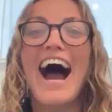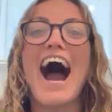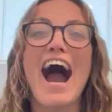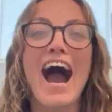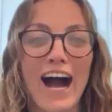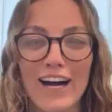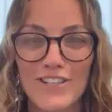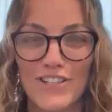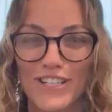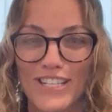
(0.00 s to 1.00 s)

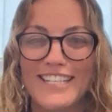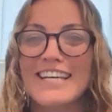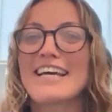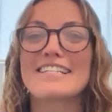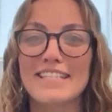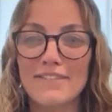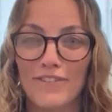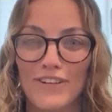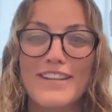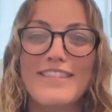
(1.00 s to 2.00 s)

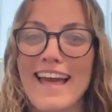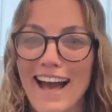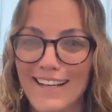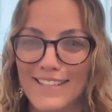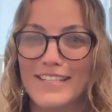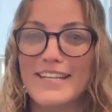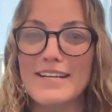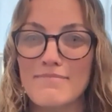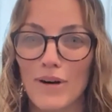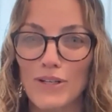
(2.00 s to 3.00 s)
100,000
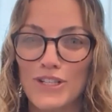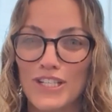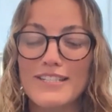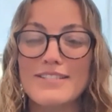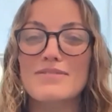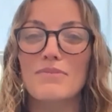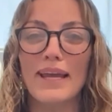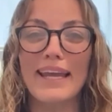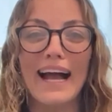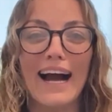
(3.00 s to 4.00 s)
emotions.
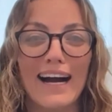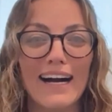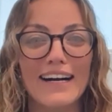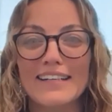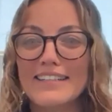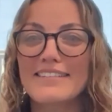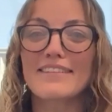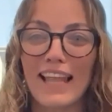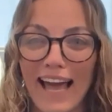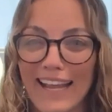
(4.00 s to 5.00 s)
We are
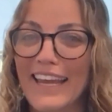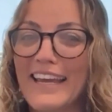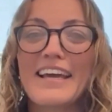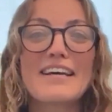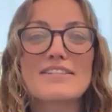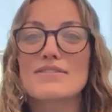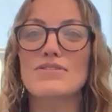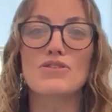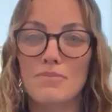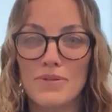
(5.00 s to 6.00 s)
like
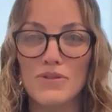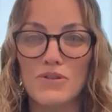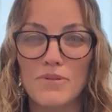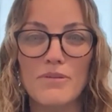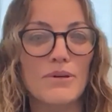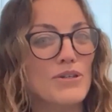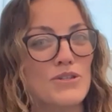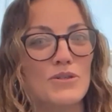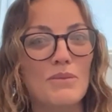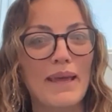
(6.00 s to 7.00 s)
super
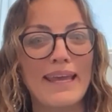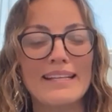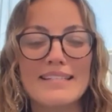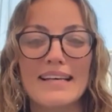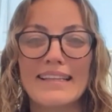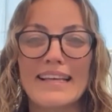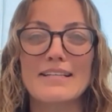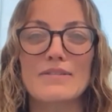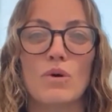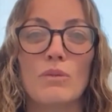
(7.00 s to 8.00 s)
emotional beings, I
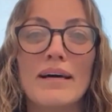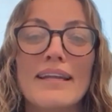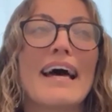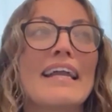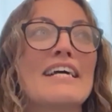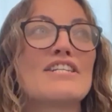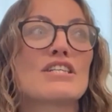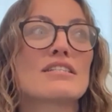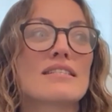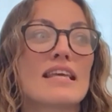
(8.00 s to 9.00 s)
think, as women. And I
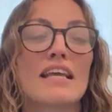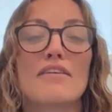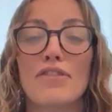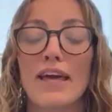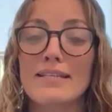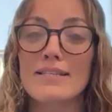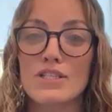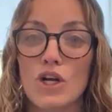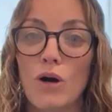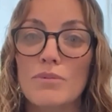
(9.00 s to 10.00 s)
just think if they
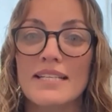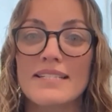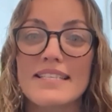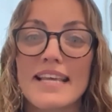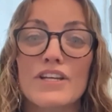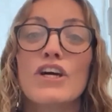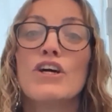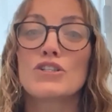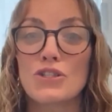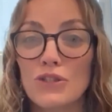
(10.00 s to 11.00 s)
stopped and said,
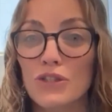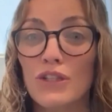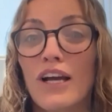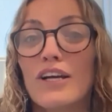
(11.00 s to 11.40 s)
do